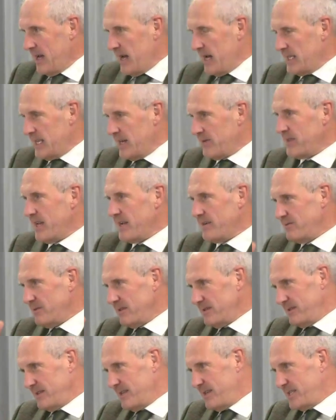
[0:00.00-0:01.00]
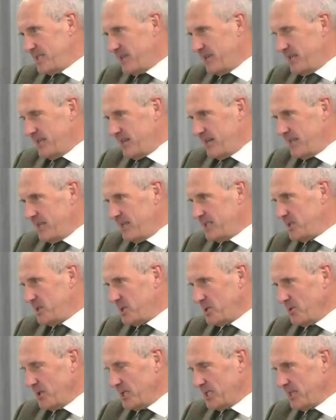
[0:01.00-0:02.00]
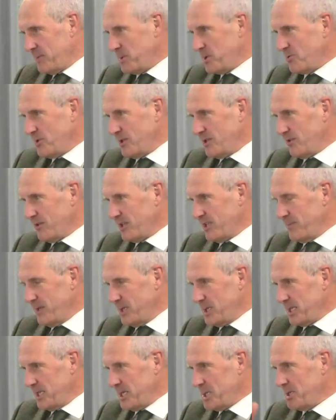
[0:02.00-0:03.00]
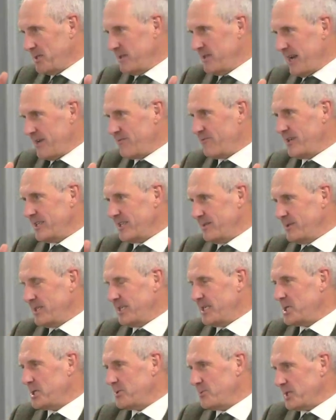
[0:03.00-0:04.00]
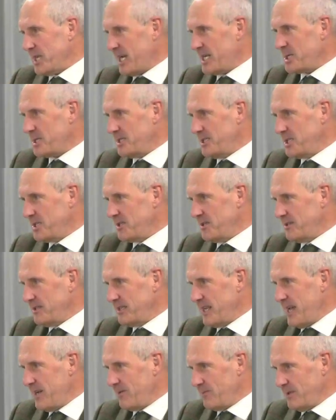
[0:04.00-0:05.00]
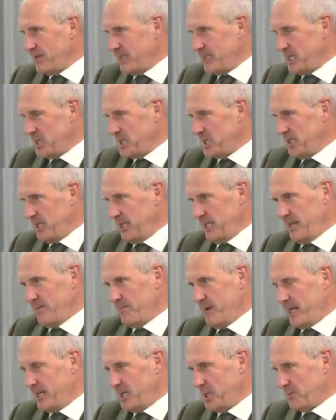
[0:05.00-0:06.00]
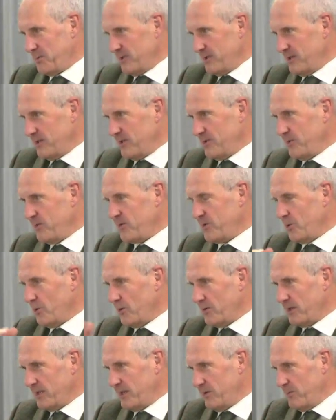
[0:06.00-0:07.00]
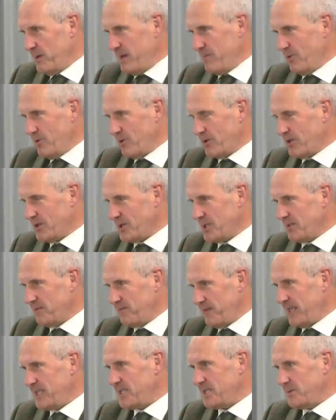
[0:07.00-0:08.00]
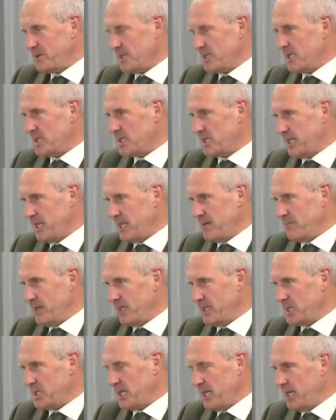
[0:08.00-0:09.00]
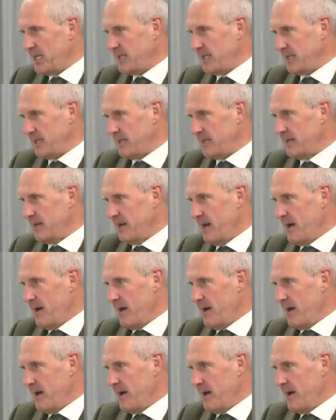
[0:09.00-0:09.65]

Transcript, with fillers: Now that, as I, as I saw the subsequent documentation, that recommendation was actually turned down by their senior management who yes. thought that it would be more cost effective to just keep maintaining it.